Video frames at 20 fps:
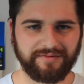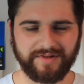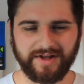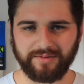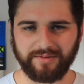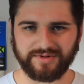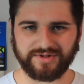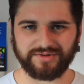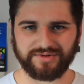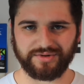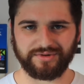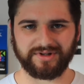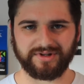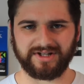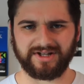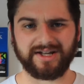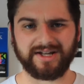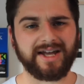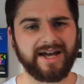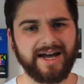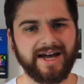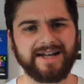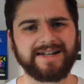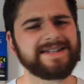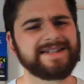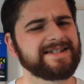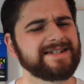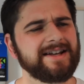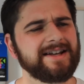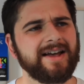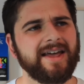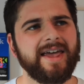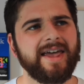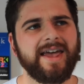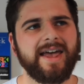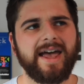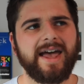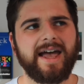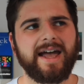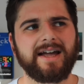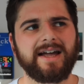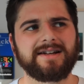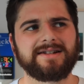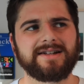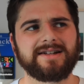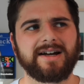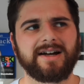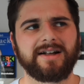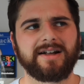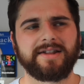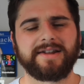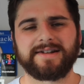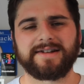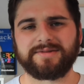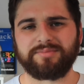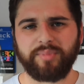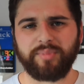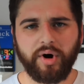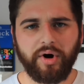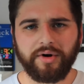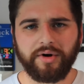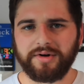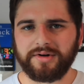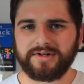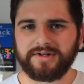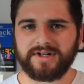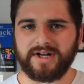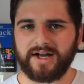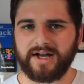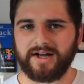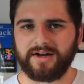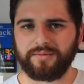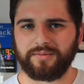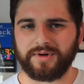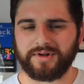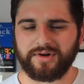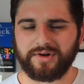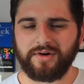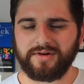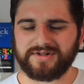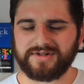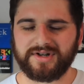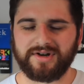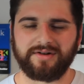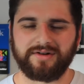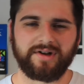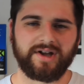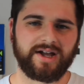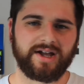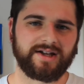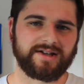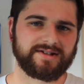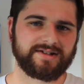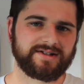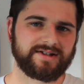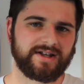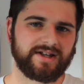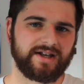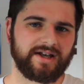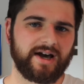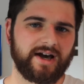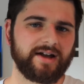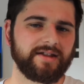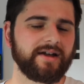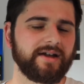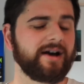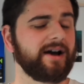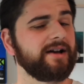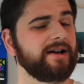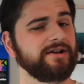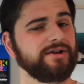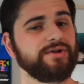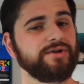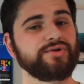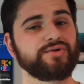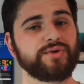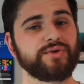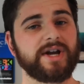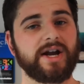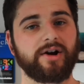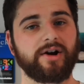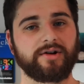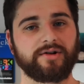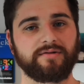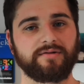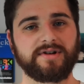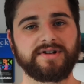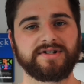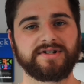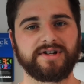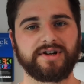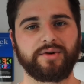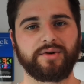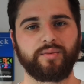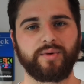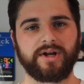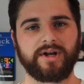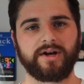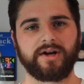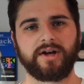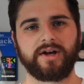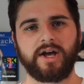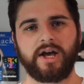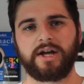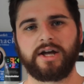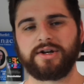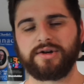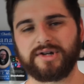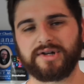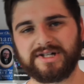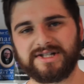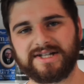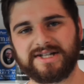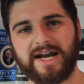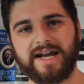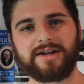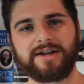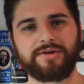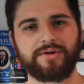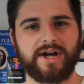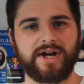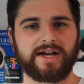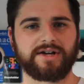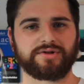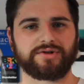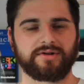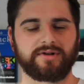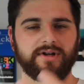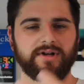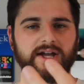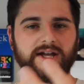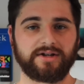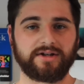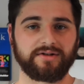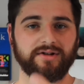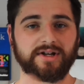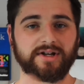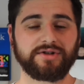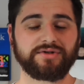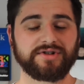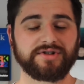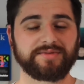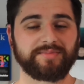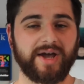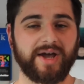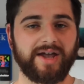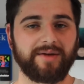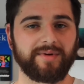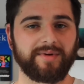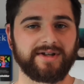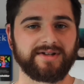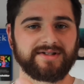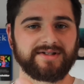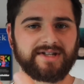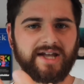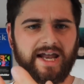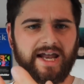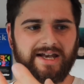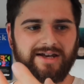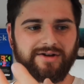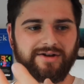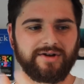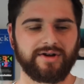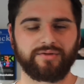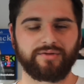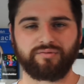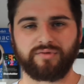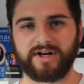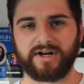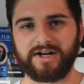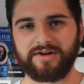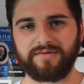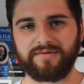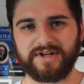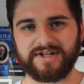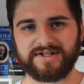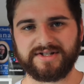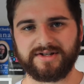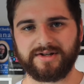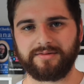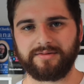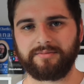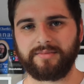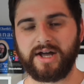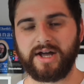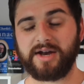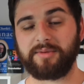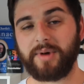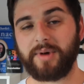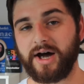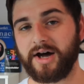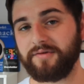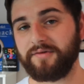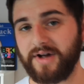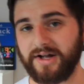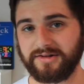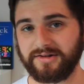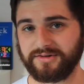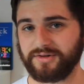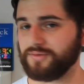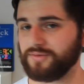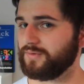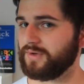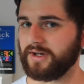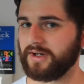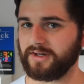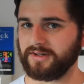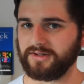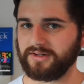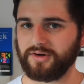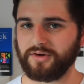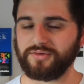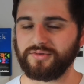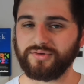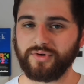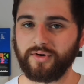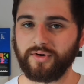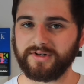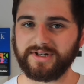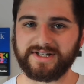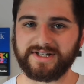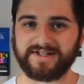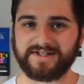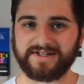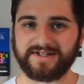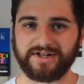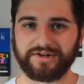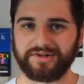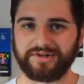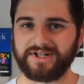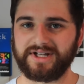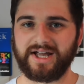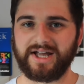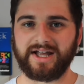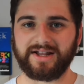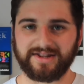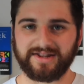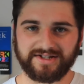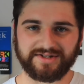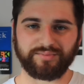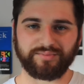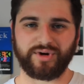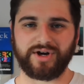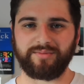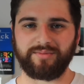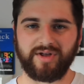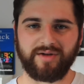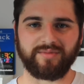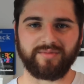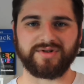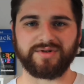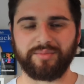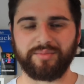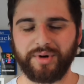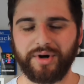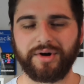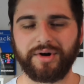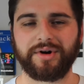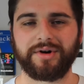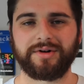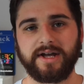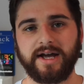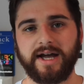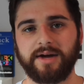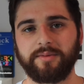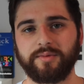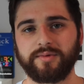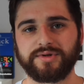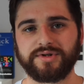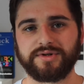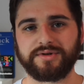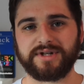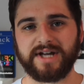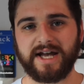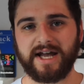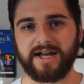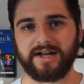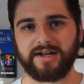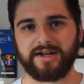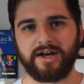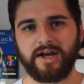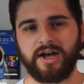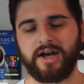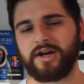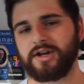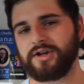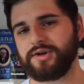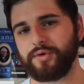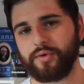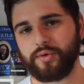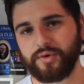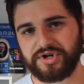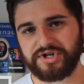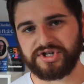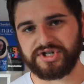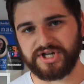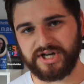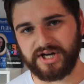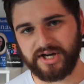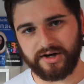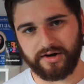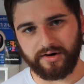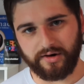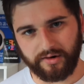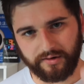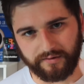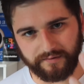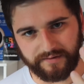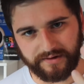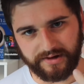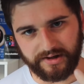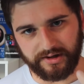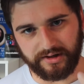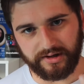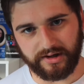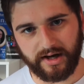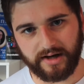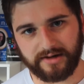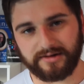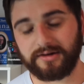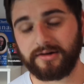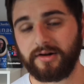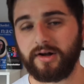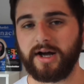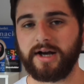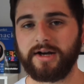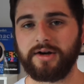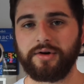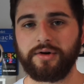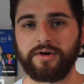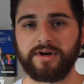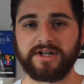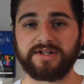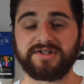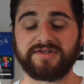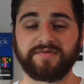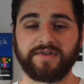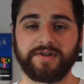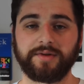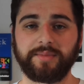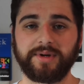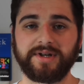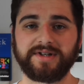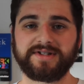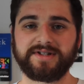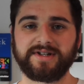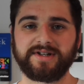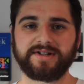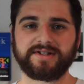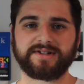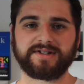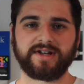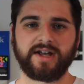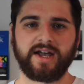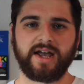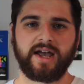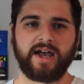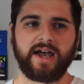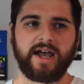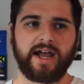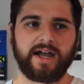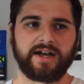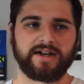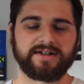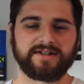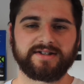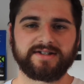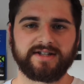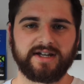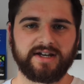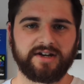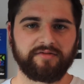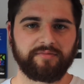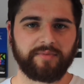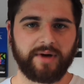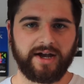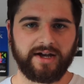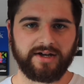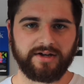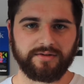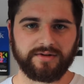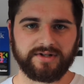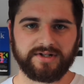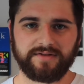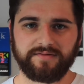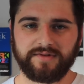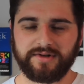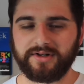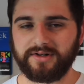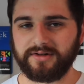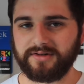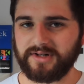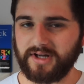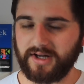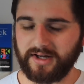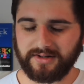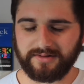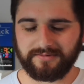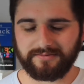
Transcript: if that was truly the case. And this bond with Costco has the other unusual characteristic where you can take your annual interest payments and you can reinvest them at par value, you know, not necessarily at this premium to book. They're able to take your share of the underlying earnings for the business, and instead of paying you a dividend,